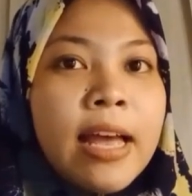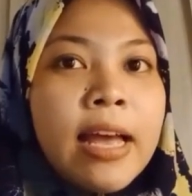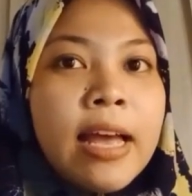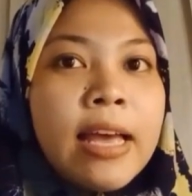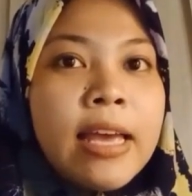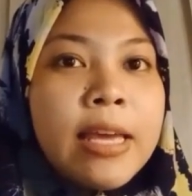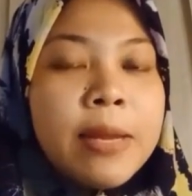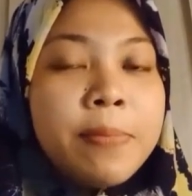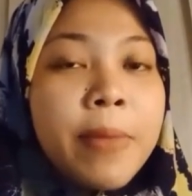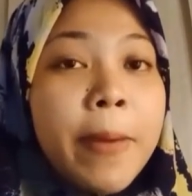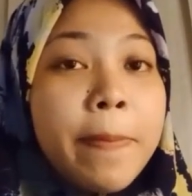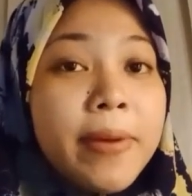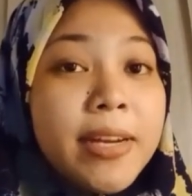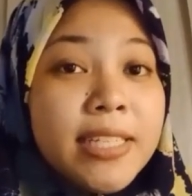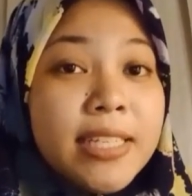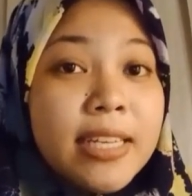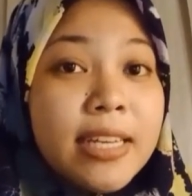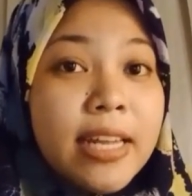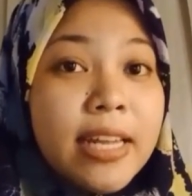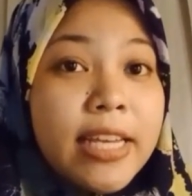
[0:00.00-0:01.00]
In my
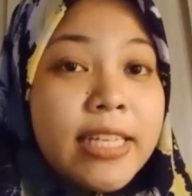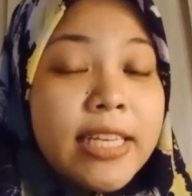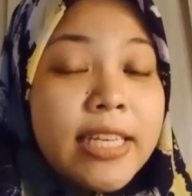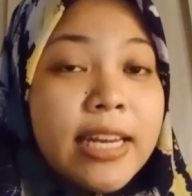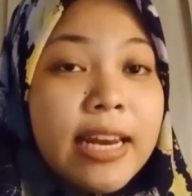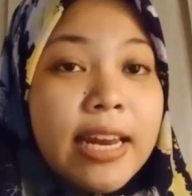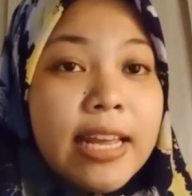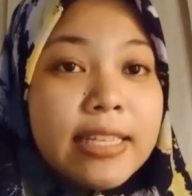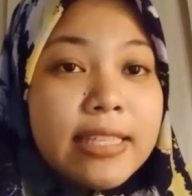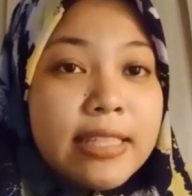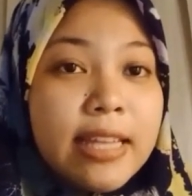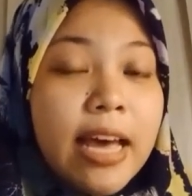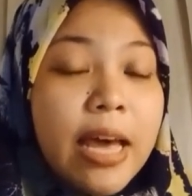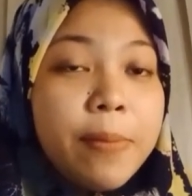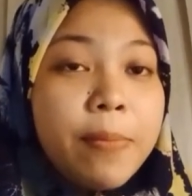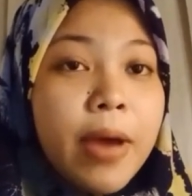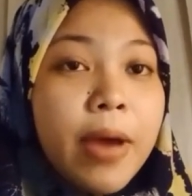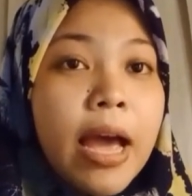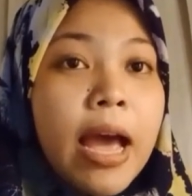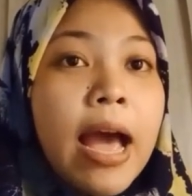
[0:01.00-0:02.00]
presentation this
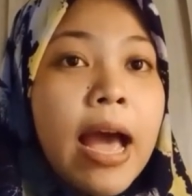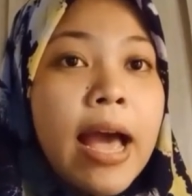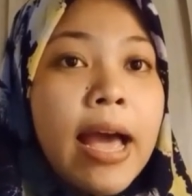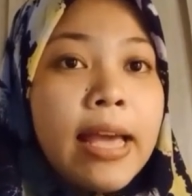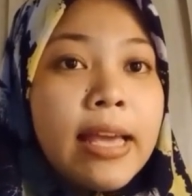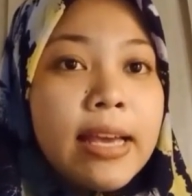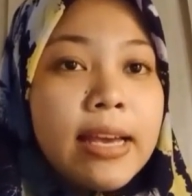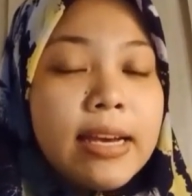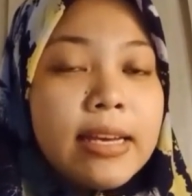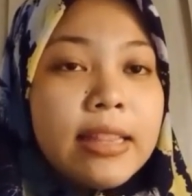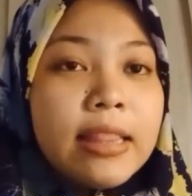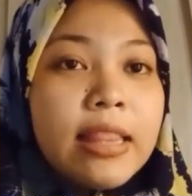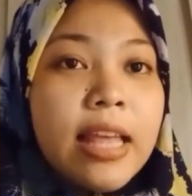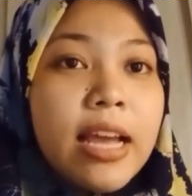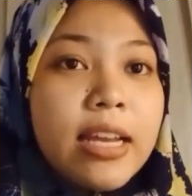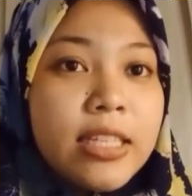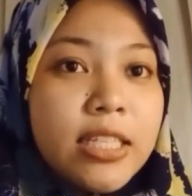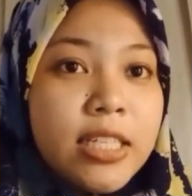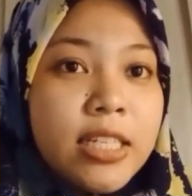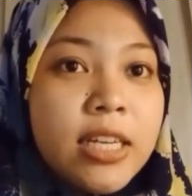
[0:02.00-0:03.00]
time, I
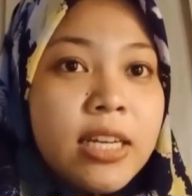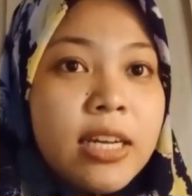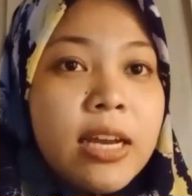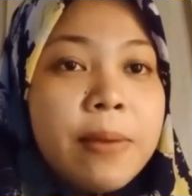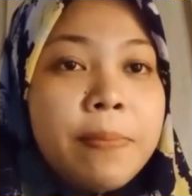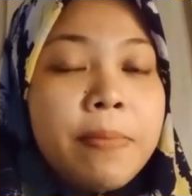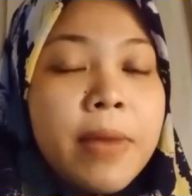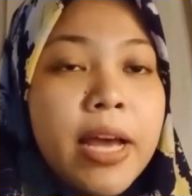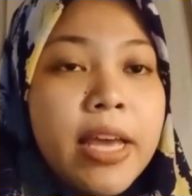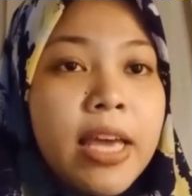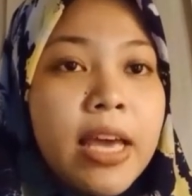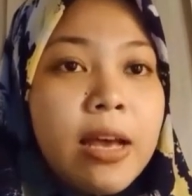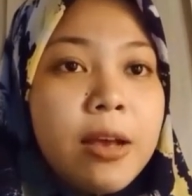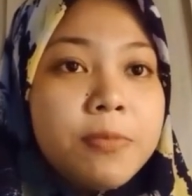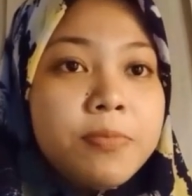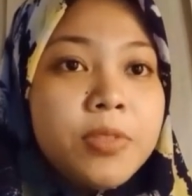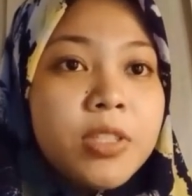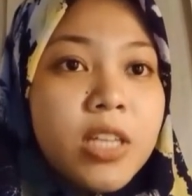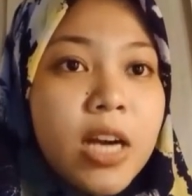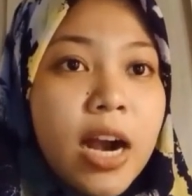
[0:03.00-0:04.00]
attached my
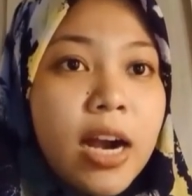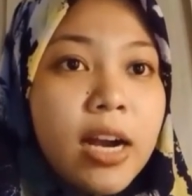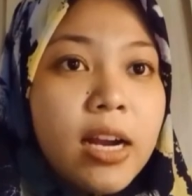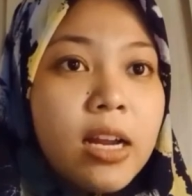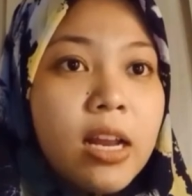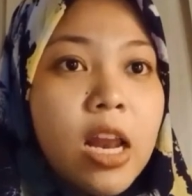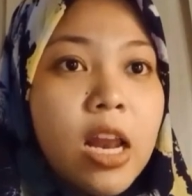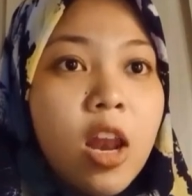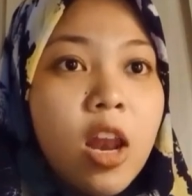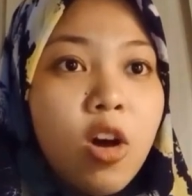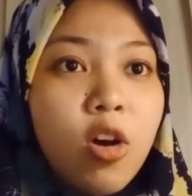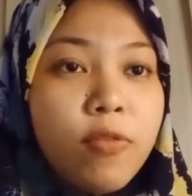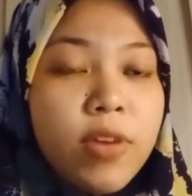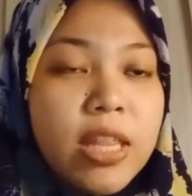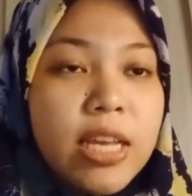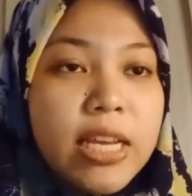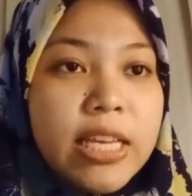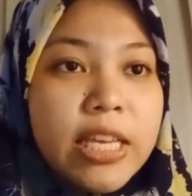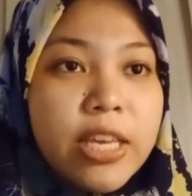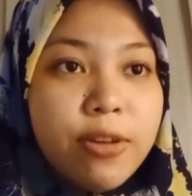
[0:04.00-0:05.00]
abstract along with
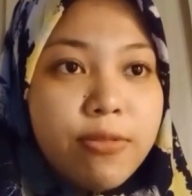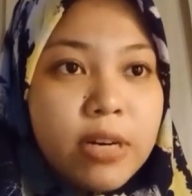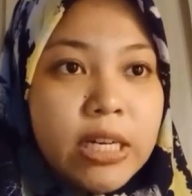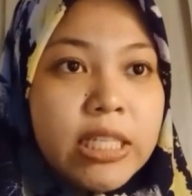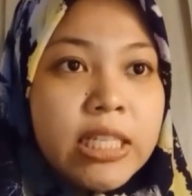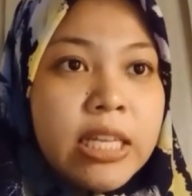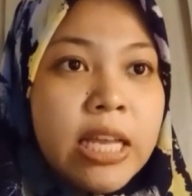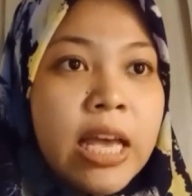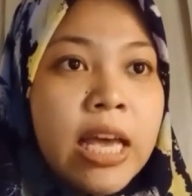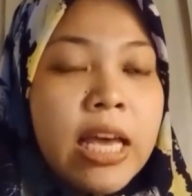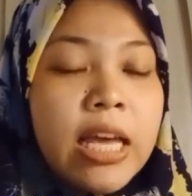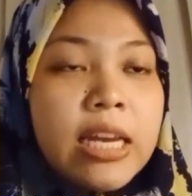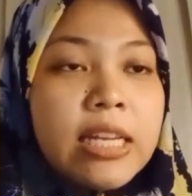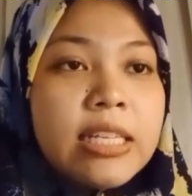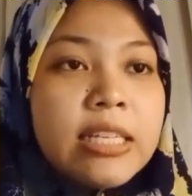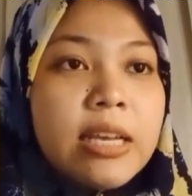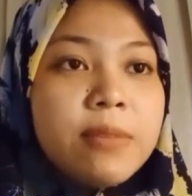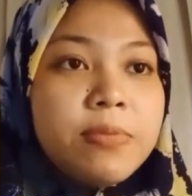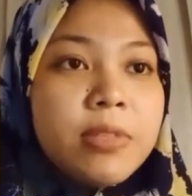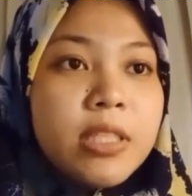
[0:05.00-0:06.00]
the keywords. In
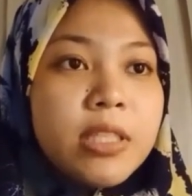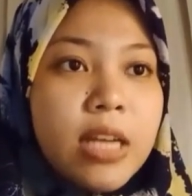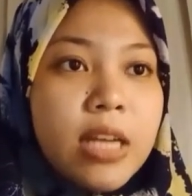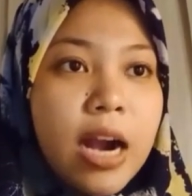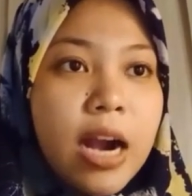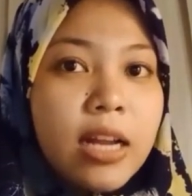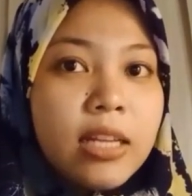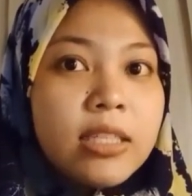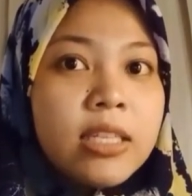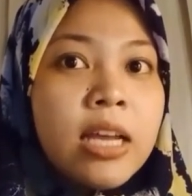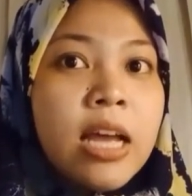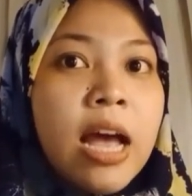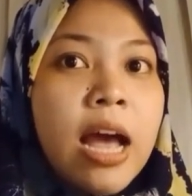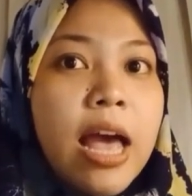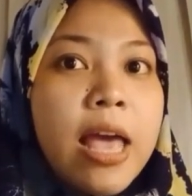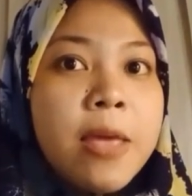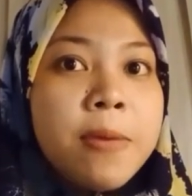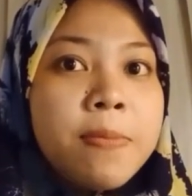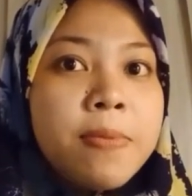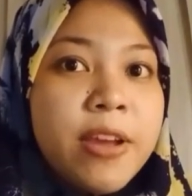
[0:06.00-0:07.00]
this abstract,
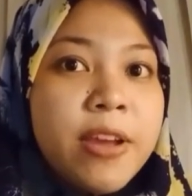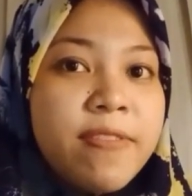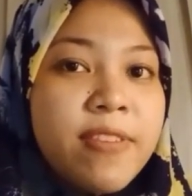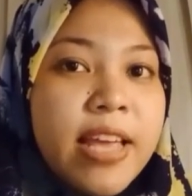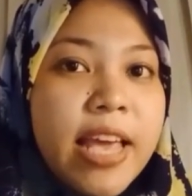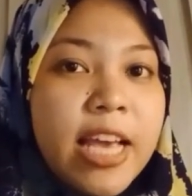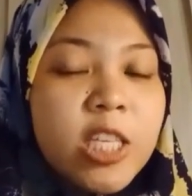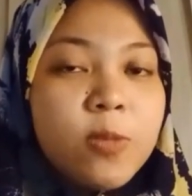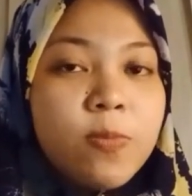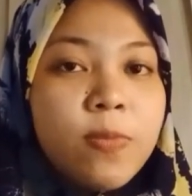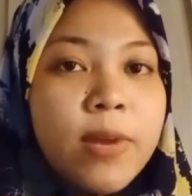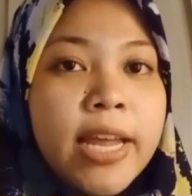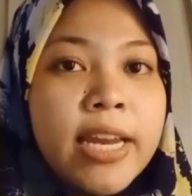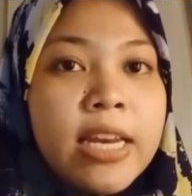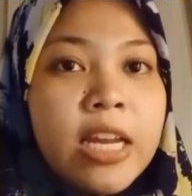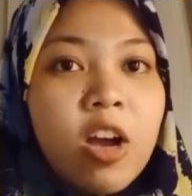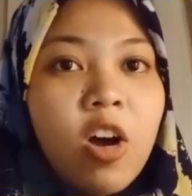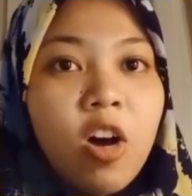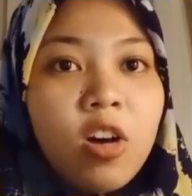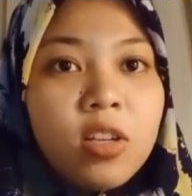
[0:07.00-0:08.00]
I briefly explain
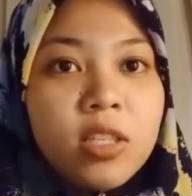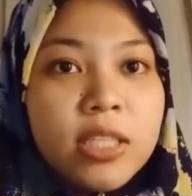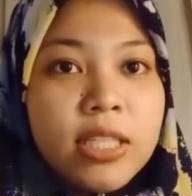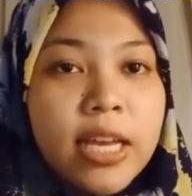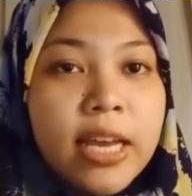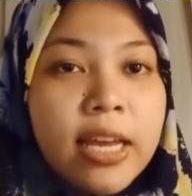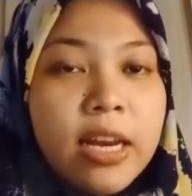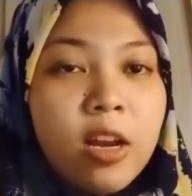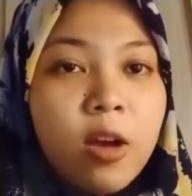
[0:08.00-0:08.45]
the content,